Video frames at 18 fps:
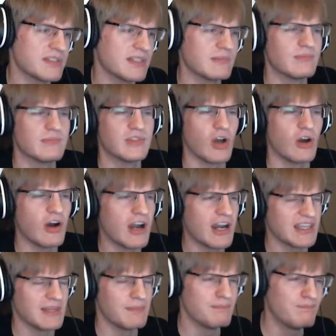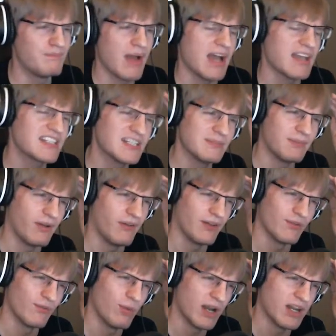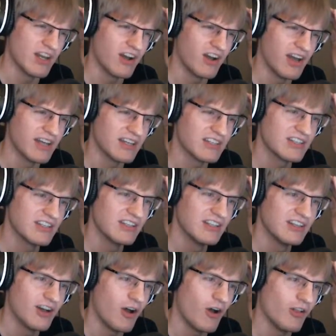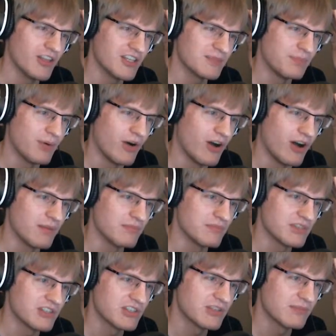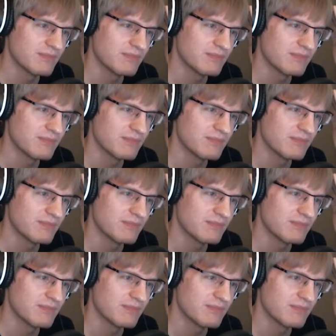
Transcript: the dog and the basketball and whatnot, all his bombs.